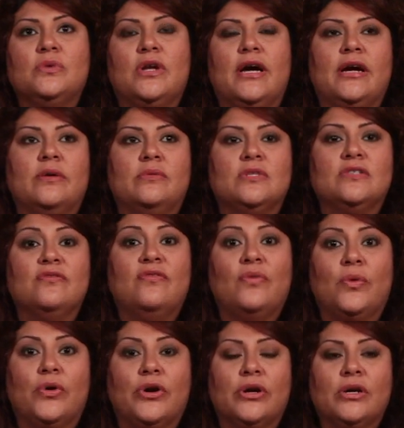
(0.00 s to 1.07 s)
when I was
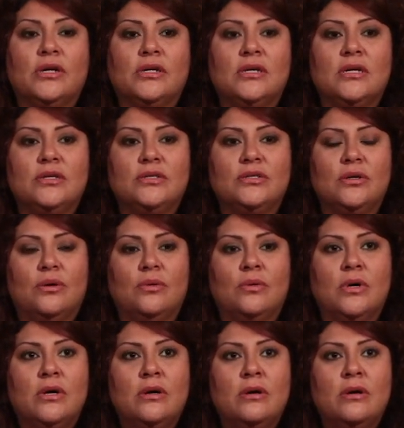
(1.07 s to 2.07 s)
4. So